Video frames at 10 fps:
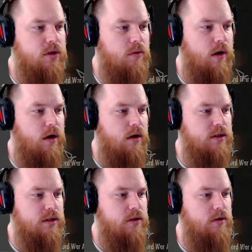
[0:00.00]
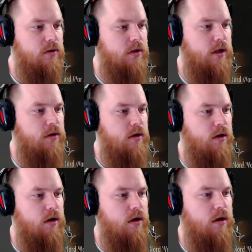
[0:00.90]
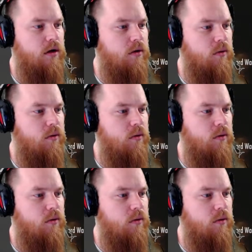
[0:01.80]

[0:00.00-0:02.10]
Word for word: in a while I'll see you like uh,